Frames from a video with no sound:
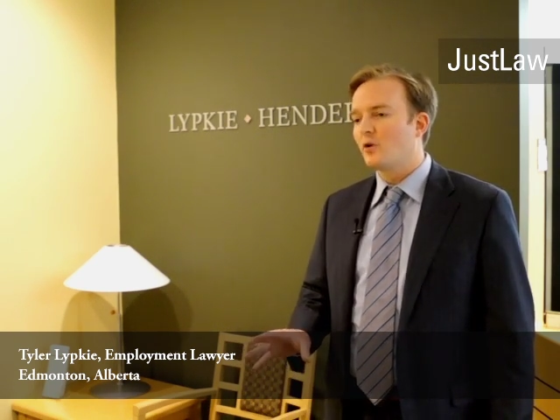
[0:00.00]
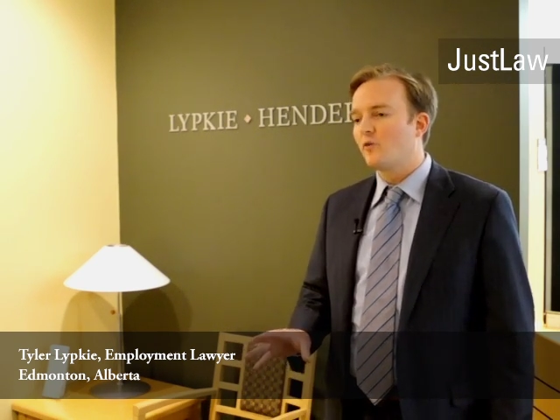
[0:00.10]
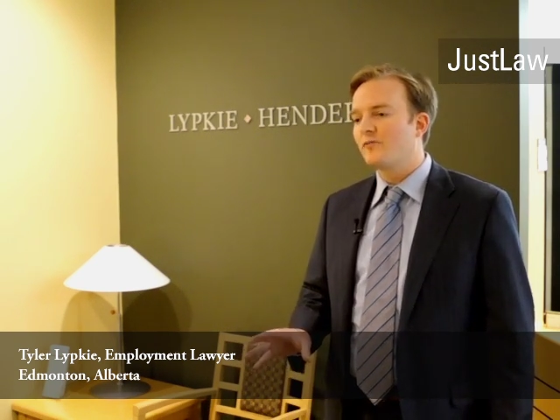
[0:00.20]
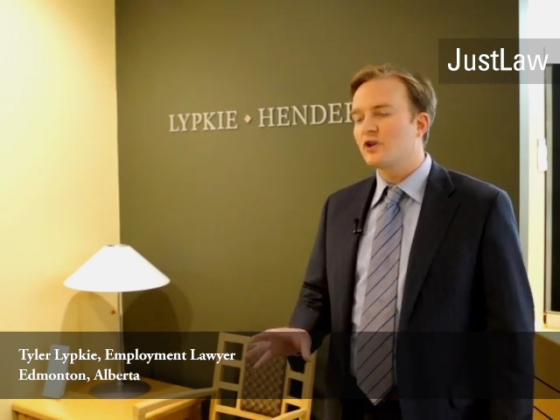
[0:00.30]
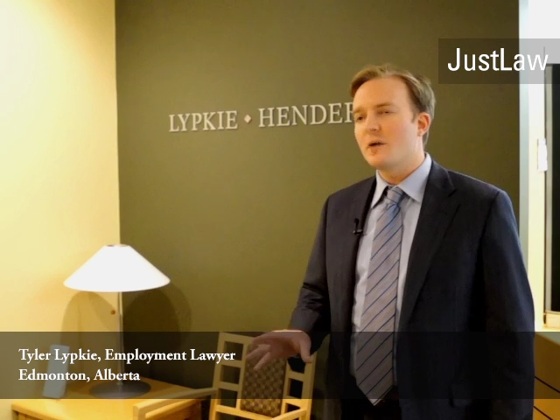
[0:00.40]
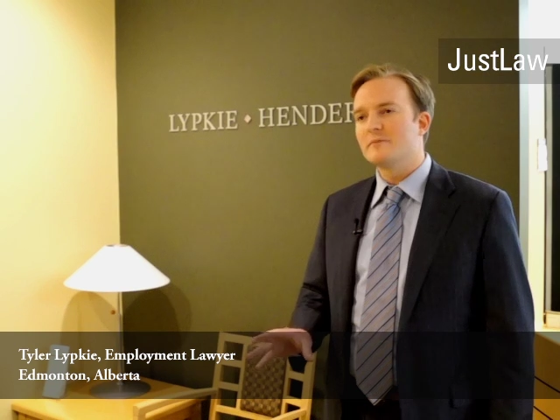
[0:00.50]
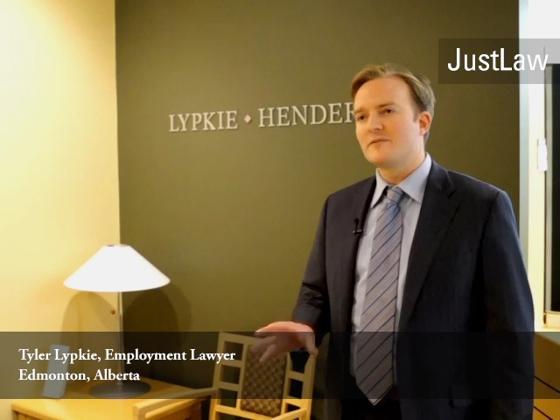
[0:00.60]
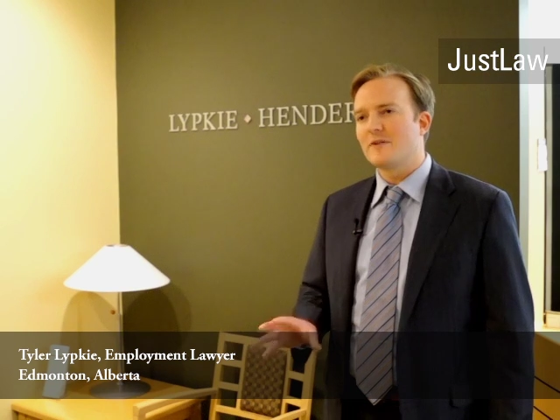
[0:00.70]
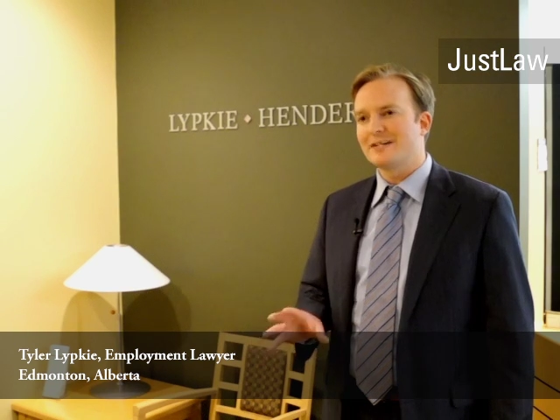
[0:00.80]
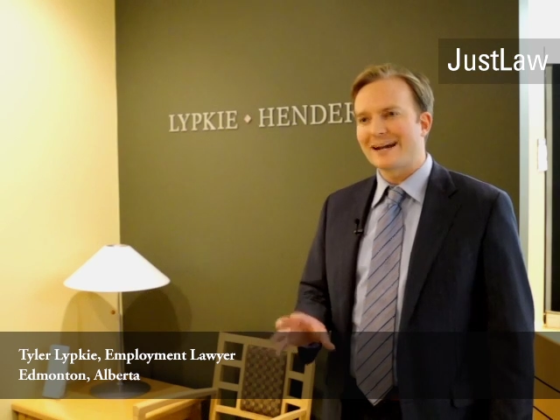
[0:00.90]
overtime is
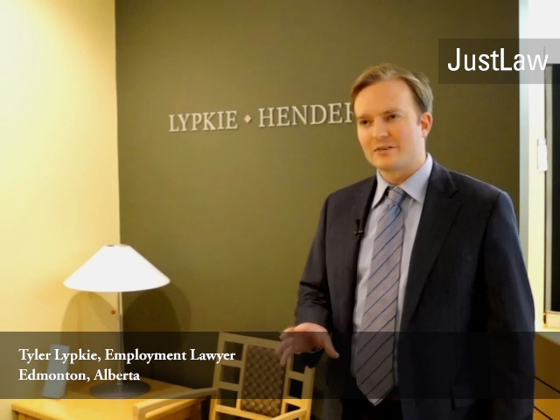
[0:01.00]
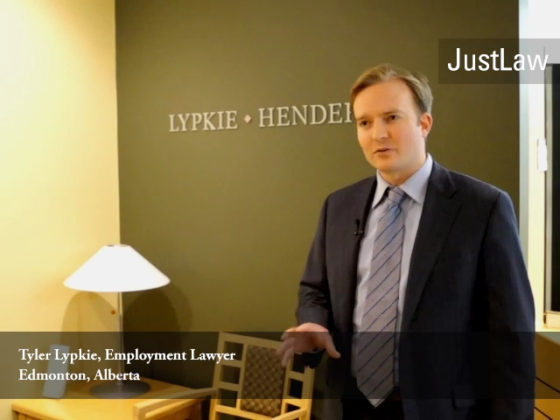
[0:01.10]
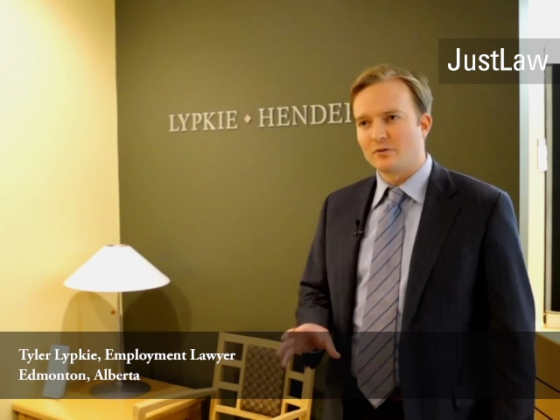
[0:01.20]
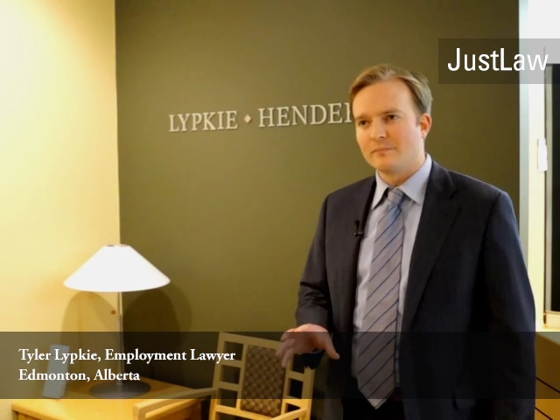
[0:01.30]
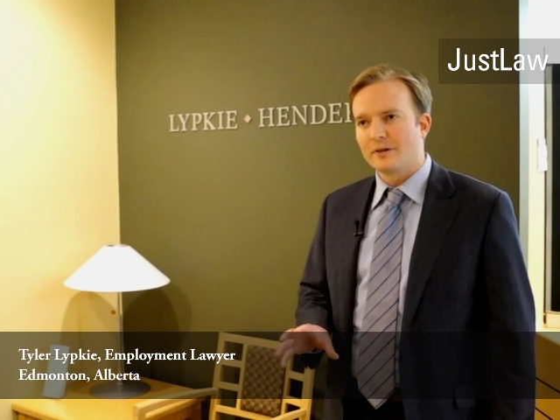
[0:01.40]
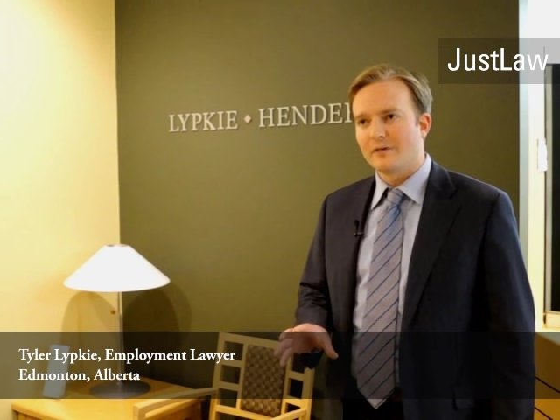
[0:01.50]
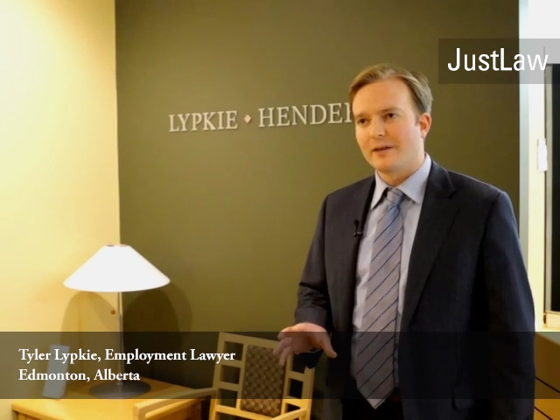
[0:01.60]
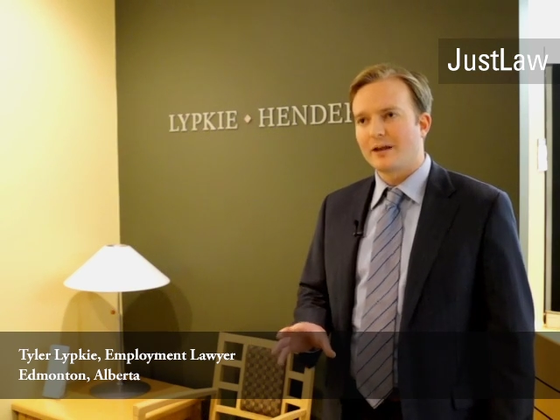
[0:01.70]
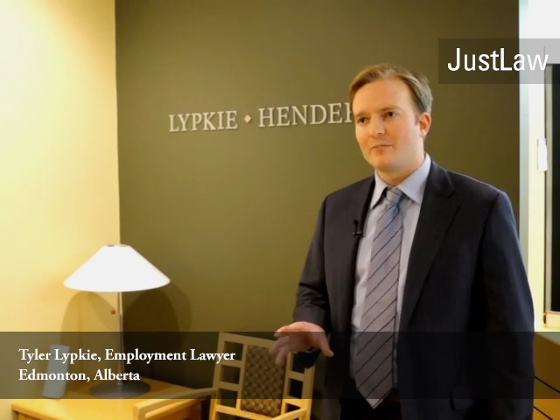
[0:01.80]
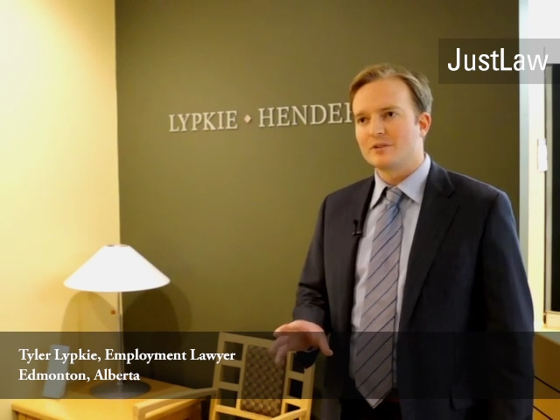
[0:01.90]
very technical.
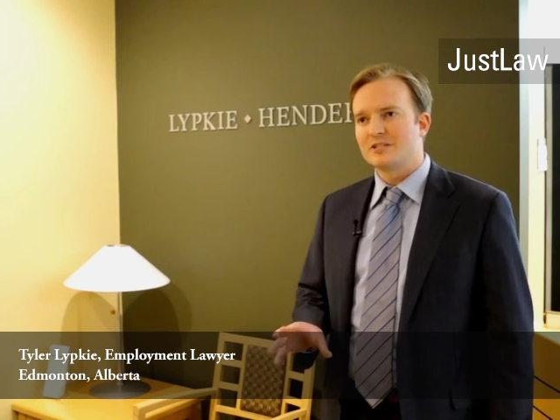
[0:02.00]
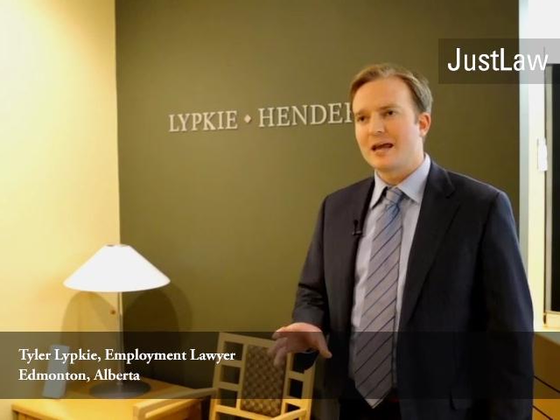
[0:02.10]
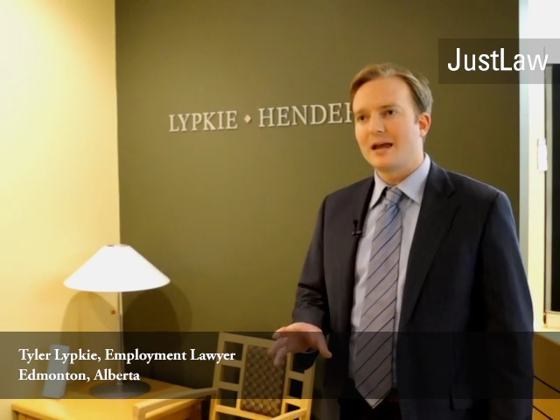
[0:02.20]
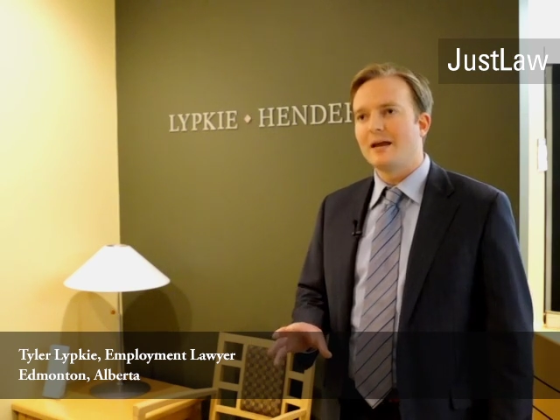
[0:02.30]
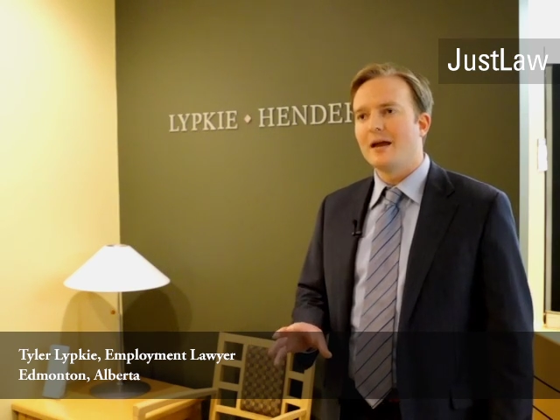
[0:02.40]
Like I was saying,